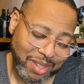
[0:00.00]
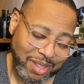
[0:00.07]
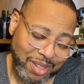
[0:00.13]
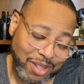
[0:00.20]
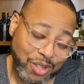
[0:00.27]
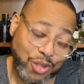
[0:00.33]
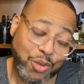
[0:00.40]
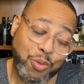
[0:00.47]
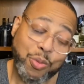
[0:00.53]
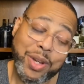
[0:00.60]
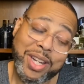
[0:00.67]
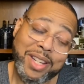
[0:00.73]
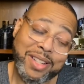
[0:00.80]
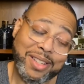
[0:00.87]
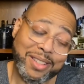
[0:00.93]

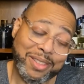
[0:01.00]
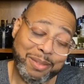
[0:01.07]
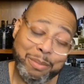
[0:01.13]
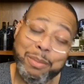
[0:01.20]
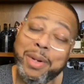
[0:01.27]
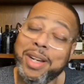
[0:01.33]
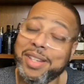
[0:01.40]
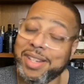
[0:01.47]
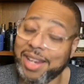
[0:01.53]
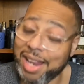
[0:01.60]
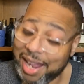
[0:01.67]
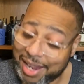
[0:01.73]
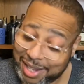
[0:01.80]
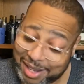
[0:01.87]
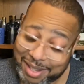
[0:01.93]
Sweet, much
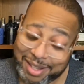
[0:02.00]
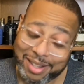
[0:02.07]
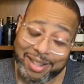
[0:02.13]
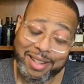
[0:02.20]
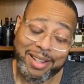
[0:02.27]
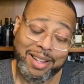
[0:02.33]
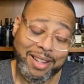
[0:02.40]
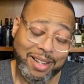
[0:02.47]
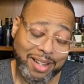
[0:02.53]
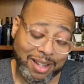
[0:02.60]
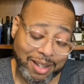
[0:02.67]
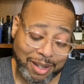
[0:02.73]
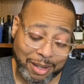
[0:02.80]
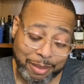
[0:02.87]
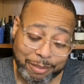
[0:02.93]
like
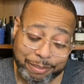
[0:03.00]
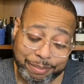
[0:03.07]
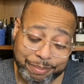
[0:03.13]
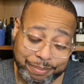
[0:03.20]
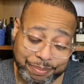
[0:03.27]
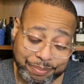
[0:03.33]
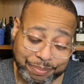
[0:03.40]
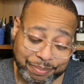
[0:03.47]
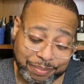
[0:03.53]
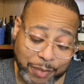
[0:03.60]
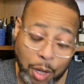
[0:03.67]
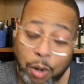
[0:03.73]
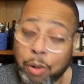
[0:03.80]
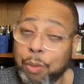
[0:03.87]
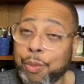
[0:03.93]

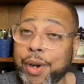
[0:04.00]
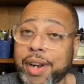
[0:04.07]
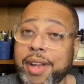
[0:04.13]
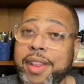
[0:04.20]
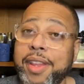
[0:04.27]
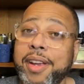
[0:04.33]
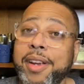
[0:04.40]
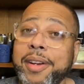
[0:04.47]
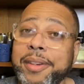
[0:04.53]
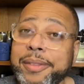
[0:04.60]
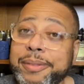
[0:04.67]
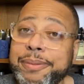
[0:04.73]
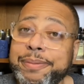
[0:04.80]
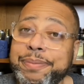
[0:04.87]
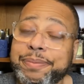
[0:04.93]
Homewrecker there
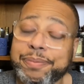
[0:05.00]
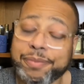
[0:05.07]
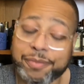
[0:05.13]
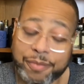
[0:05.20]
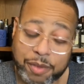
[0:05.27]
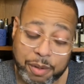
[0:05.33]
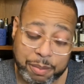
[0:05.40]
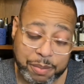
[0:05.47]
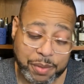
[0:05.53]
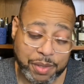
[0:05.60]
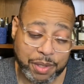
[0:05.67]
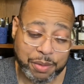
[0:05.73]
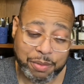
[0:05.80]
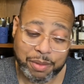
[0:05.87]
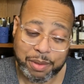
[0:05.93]
from
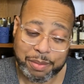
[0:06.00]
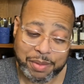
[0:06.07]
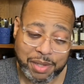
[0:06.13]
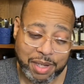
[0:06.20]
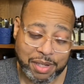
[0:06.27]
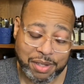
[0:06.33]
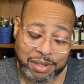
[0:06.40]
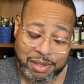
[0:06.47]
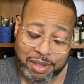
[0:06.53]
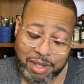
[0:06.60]
Sensual Obsession.